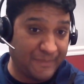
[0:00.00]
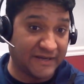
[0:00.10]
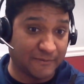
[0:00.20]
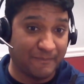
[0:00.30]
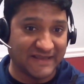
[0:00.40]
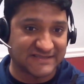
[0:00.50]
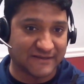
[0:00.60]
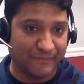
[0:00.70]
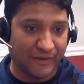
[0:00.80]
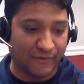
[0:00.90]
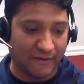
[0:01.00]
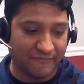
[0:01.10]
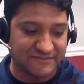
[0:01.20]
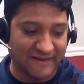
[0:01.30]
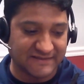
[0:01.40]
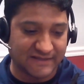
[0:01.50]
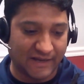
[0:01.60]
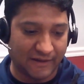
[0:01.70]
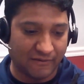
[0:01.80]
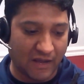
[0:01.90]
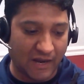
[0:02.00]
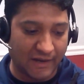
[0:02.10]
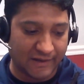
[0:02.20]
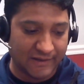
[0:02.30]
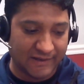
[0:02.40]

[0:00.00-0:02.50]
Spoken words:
bit-based computing, which means that you got